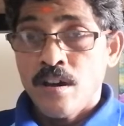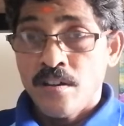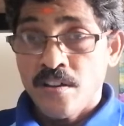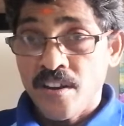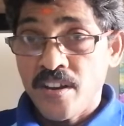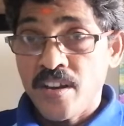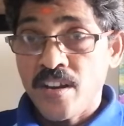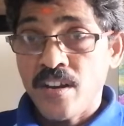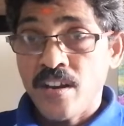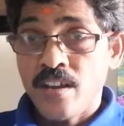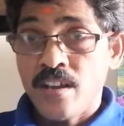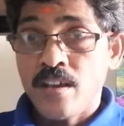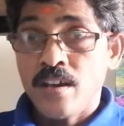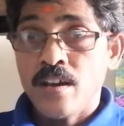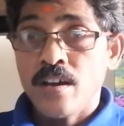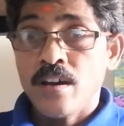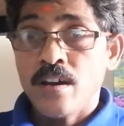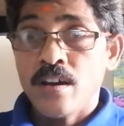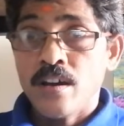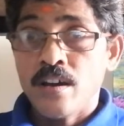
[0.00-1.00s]
Really
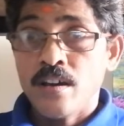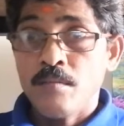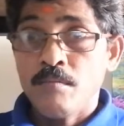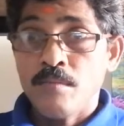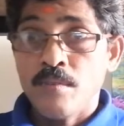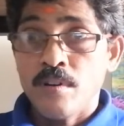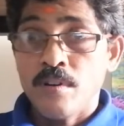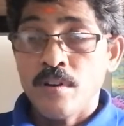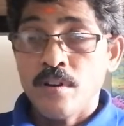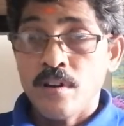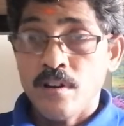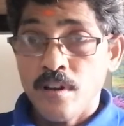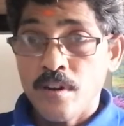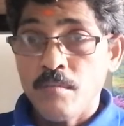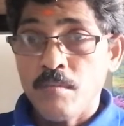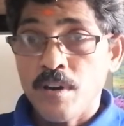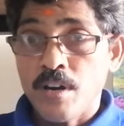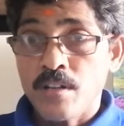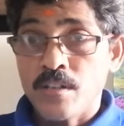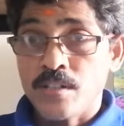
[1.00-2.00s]
I'm
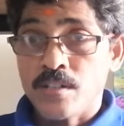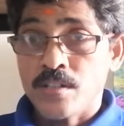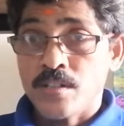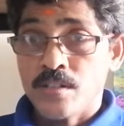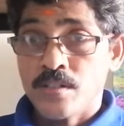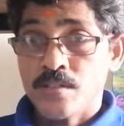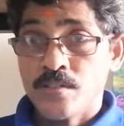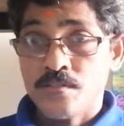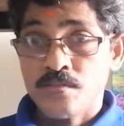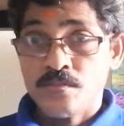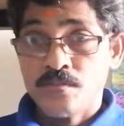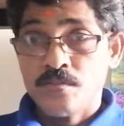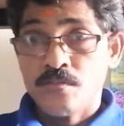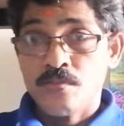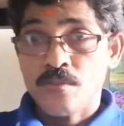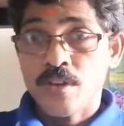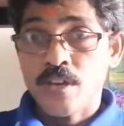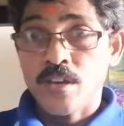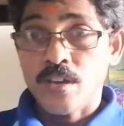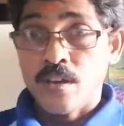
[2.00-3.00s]
honest.
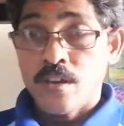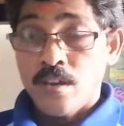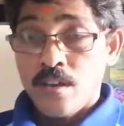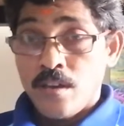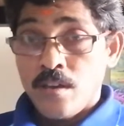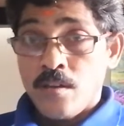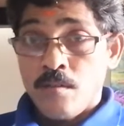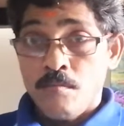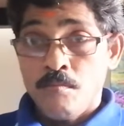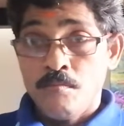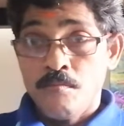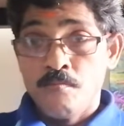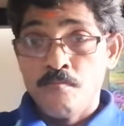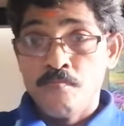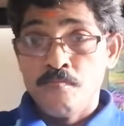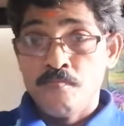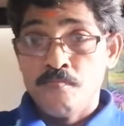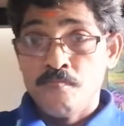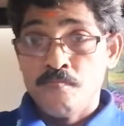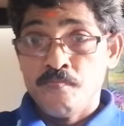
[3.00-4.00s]
Okay,
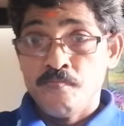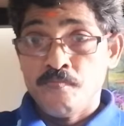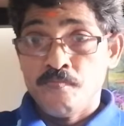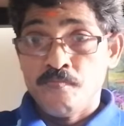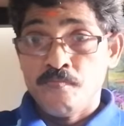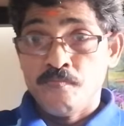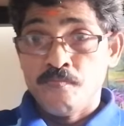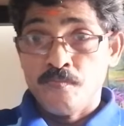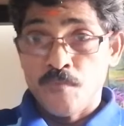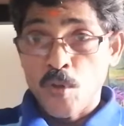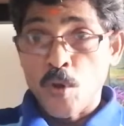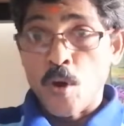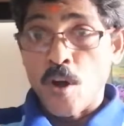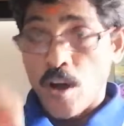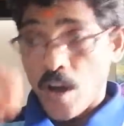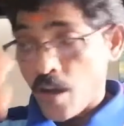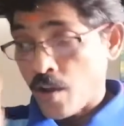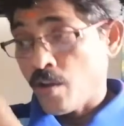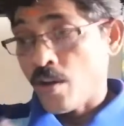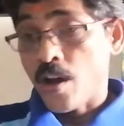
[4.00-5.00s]

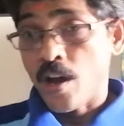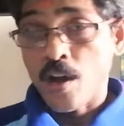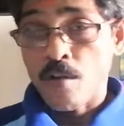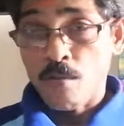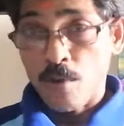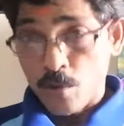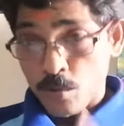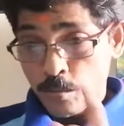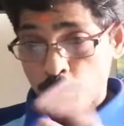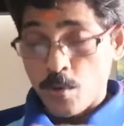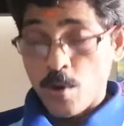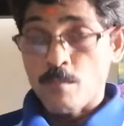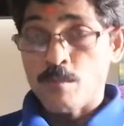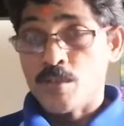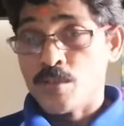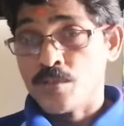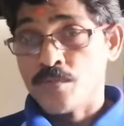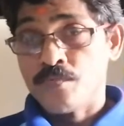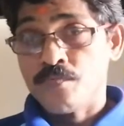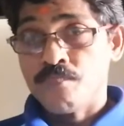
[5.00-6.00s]
I want to
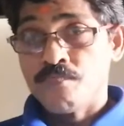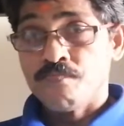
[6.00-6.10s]
promise.